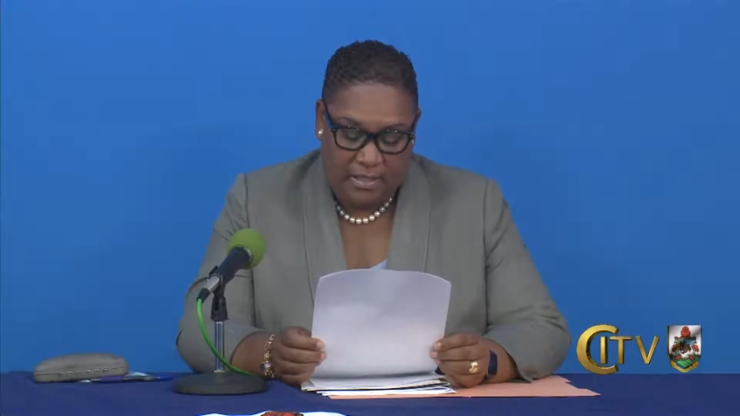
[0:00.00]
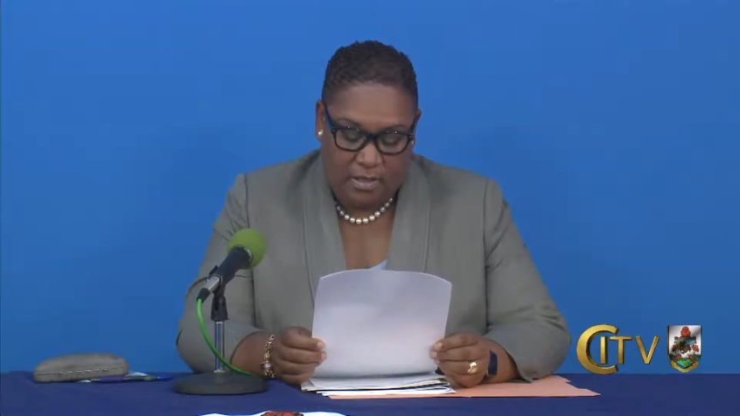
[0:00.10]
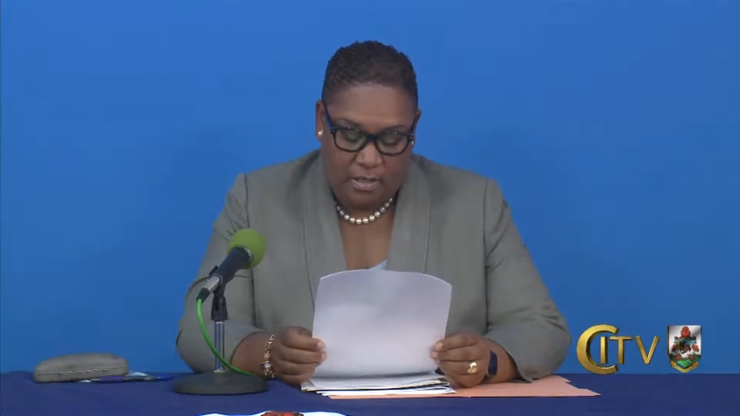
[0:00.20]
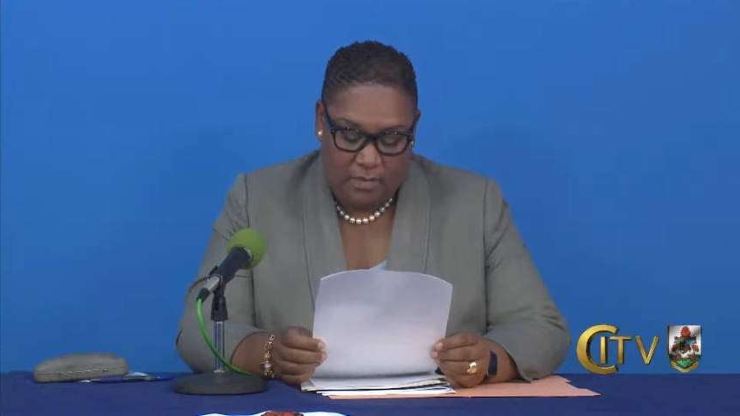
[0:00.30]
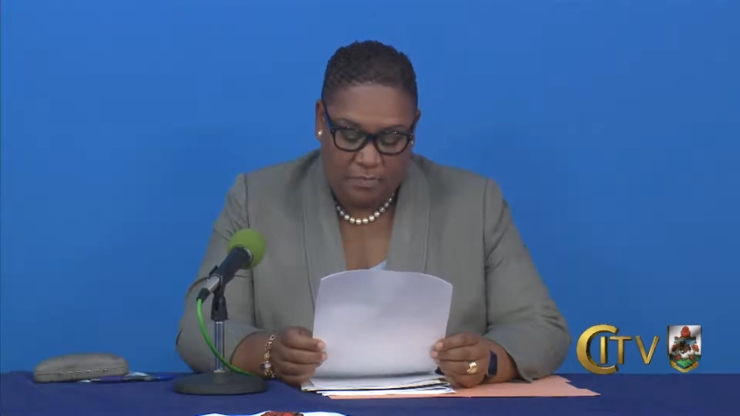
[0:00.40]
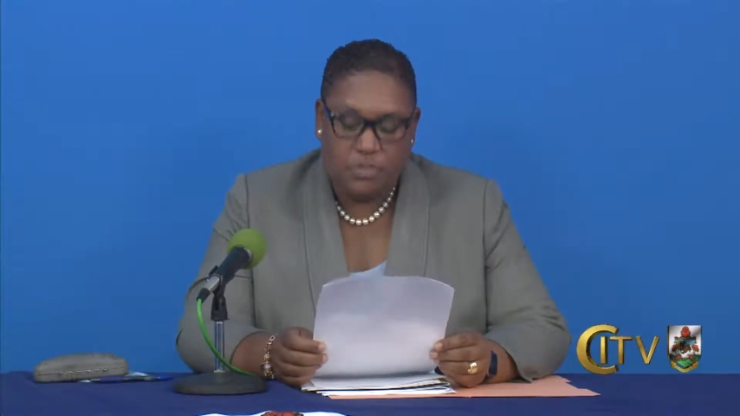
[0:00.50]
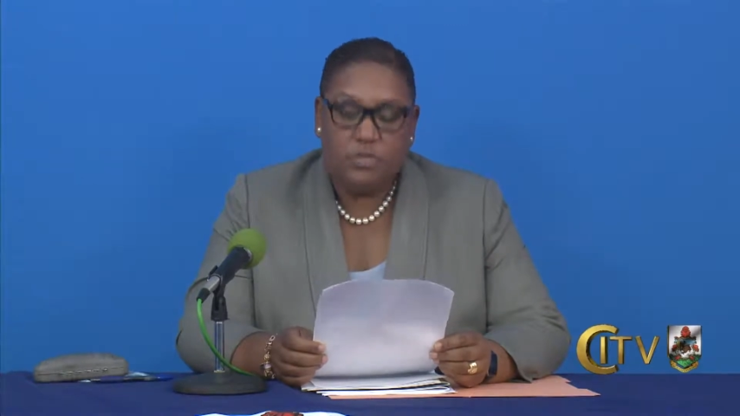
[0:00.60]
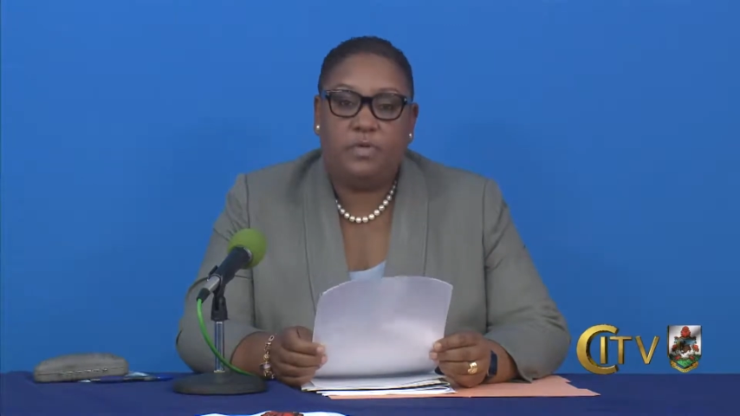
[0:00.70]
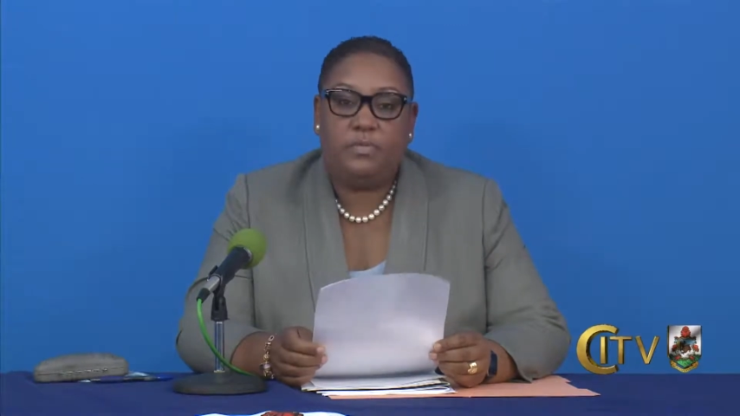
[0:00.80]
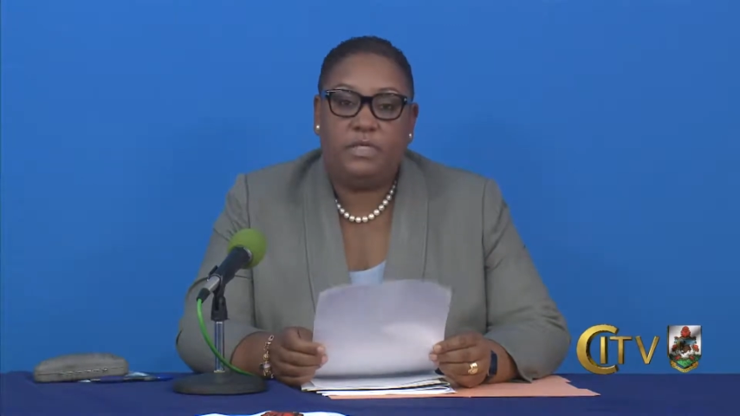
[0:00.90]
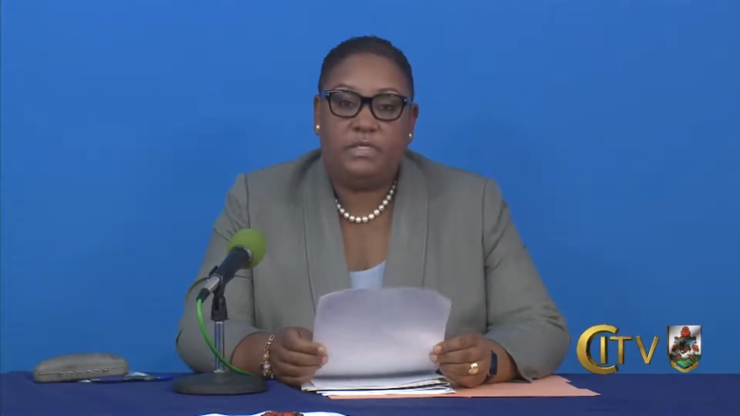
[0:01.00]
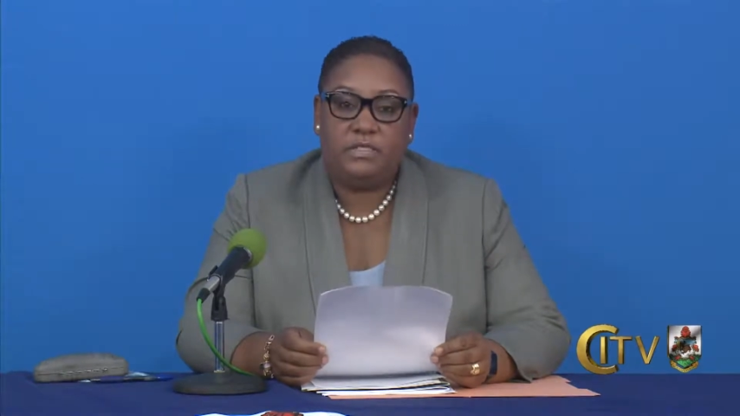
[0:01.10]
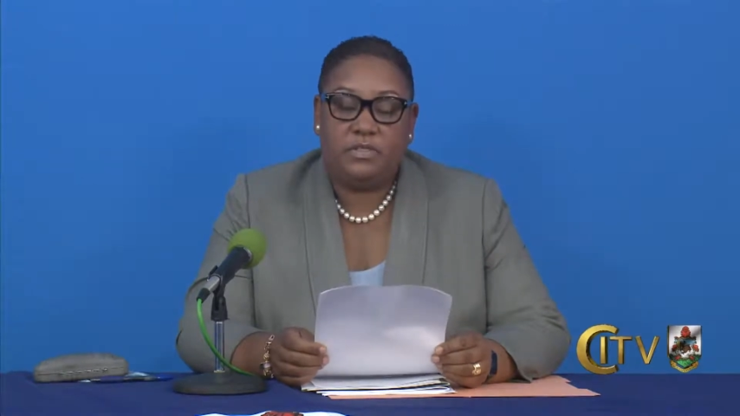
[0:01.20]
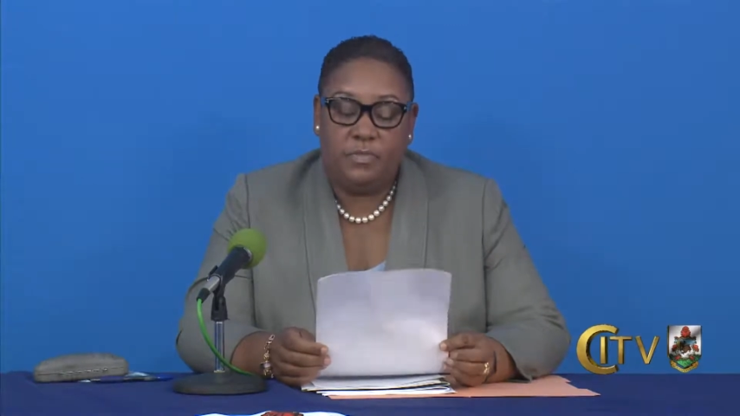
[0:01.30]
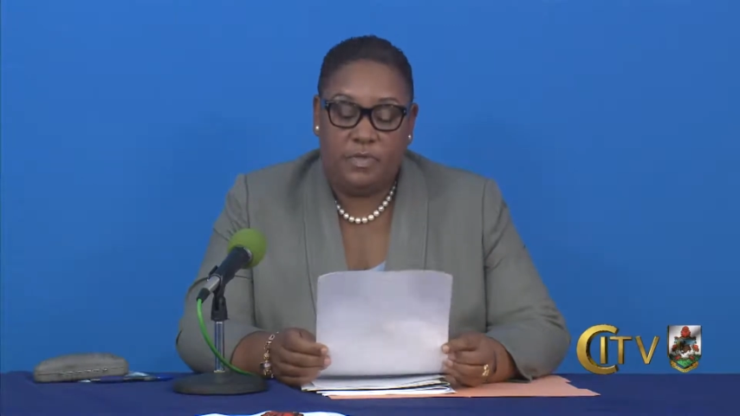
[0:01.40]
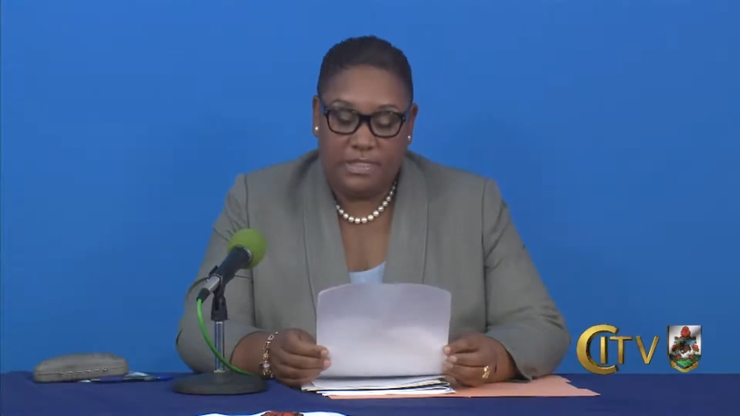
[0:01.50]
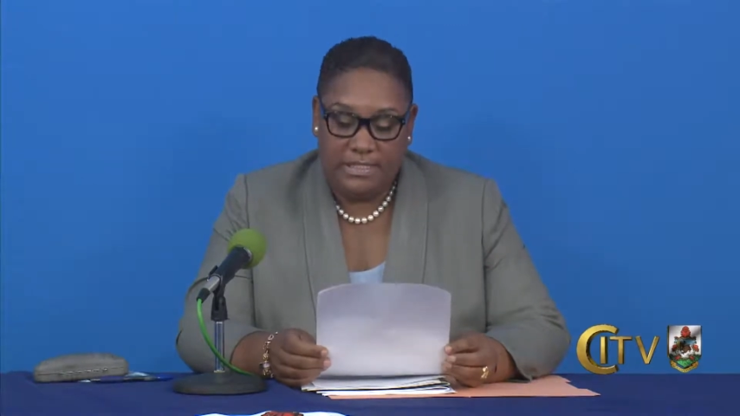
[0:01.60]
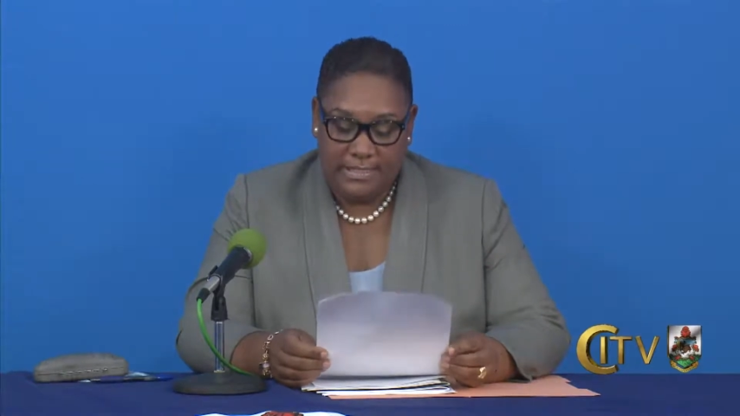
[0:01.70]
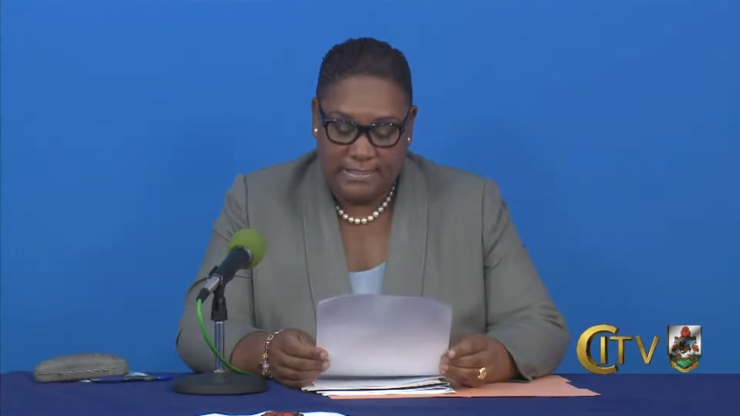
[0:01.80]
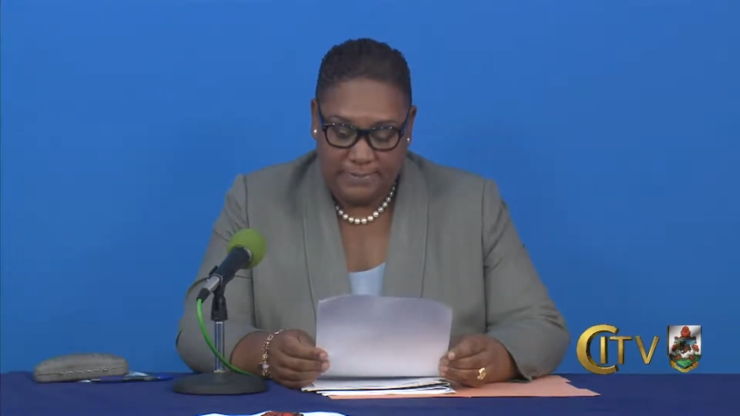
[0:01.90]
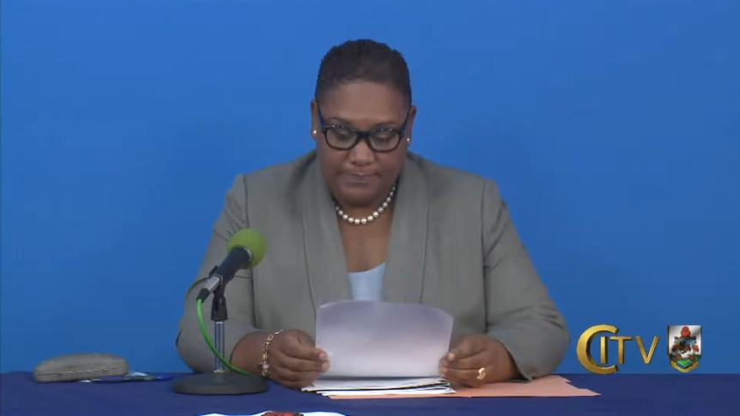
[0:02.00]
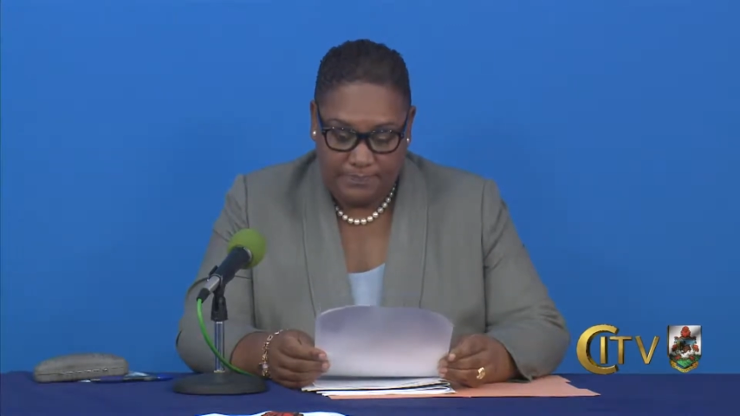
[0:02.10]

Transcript: calm to Bermuda's communities.